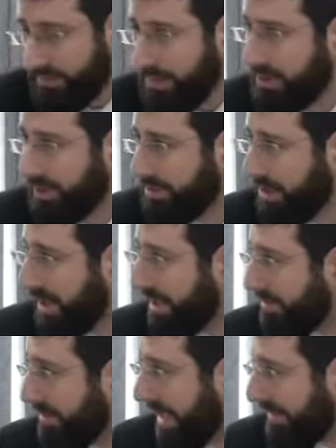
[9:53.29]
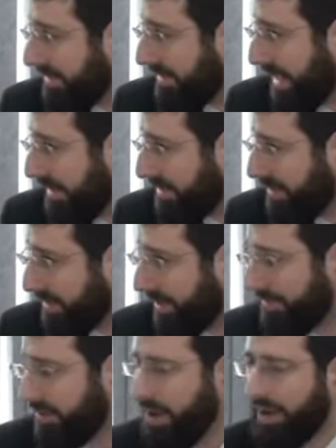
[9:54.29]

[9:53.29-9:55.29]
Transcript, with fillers: because goyim have a status of a azot.